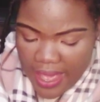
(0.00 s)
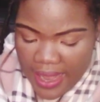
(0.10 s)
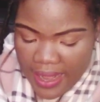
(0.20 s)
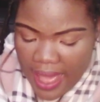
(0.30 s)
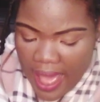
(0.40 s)

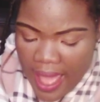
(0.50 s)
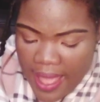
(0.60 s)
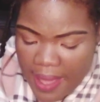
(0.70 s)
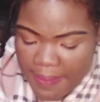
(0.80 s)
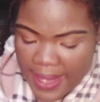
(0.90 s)
and I
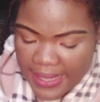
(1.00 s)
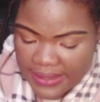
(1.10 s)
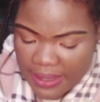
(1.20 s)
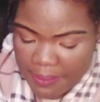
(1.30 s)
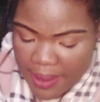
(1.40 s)
am a
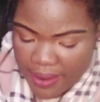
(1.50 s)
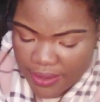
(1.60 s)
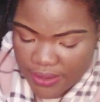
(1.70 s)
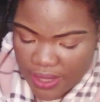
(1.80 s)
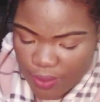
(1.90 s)

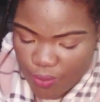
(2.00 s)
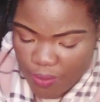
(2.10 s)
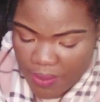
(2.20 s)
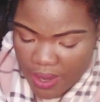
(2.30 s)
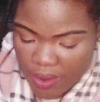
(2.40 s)
Samaritan
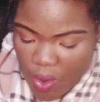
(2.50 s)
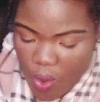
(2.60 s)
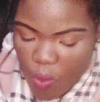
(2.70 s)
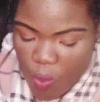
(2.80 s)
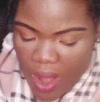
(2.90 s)
woman.
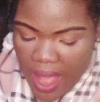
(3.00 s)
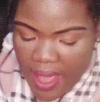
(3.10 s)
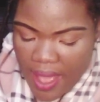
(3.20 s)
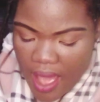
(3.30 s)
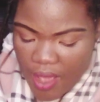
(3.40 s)

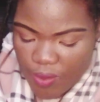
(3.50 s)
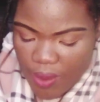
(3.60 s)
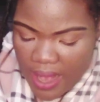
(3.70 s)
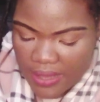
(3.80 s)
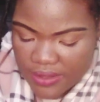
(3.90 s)
Why are
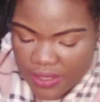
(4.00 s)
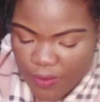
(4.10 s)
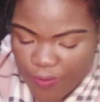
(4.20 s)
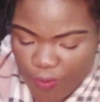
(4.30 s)
you asking